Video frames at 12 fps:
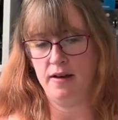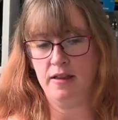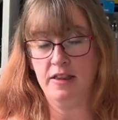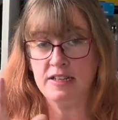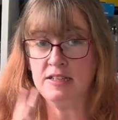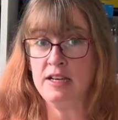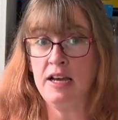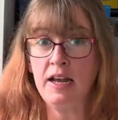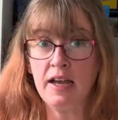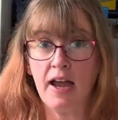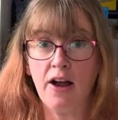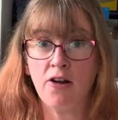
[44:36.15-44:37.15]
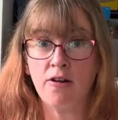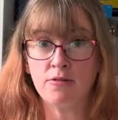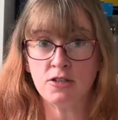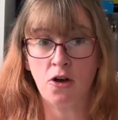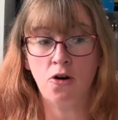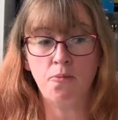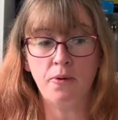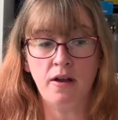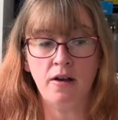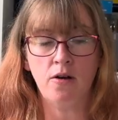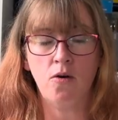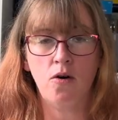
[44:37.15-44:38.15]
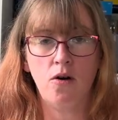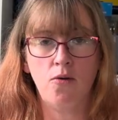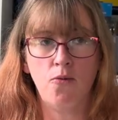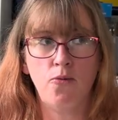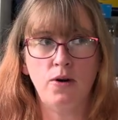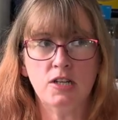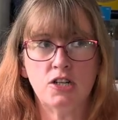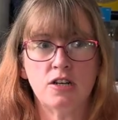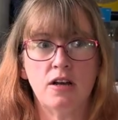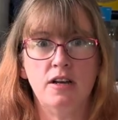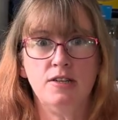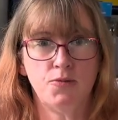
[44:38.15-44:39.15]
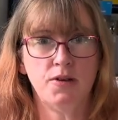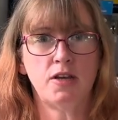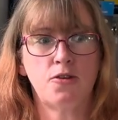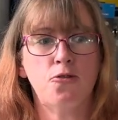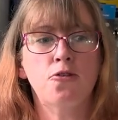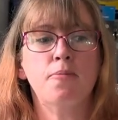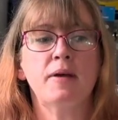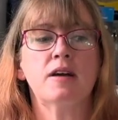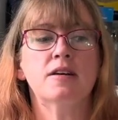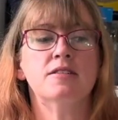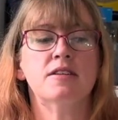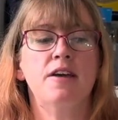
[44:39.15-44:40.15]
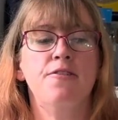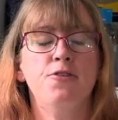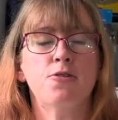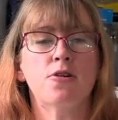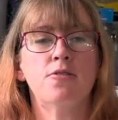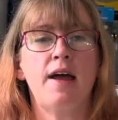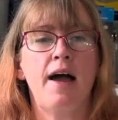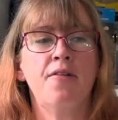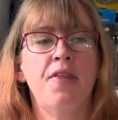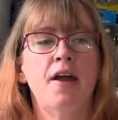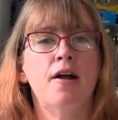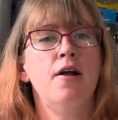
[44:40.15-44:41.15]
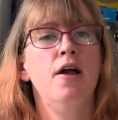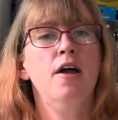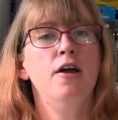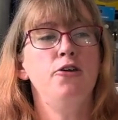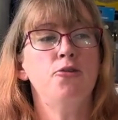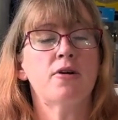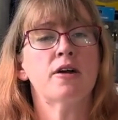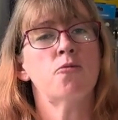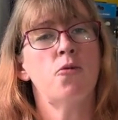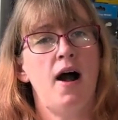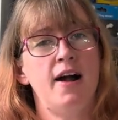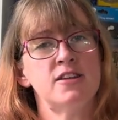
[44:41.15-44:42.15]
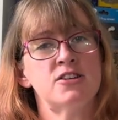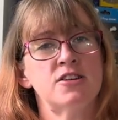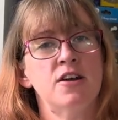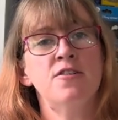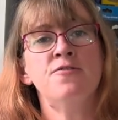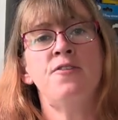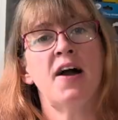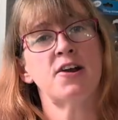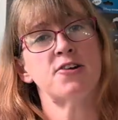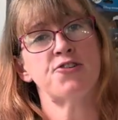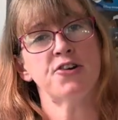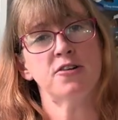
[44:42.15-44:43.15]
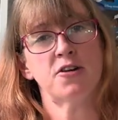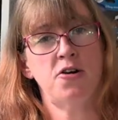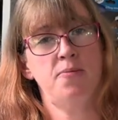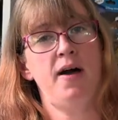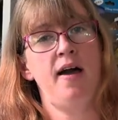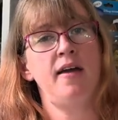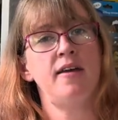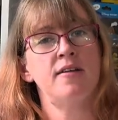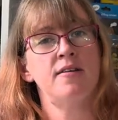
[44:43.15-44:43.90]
The seating area was open, which is really cool because if you go down there, you can watch fire drill go by.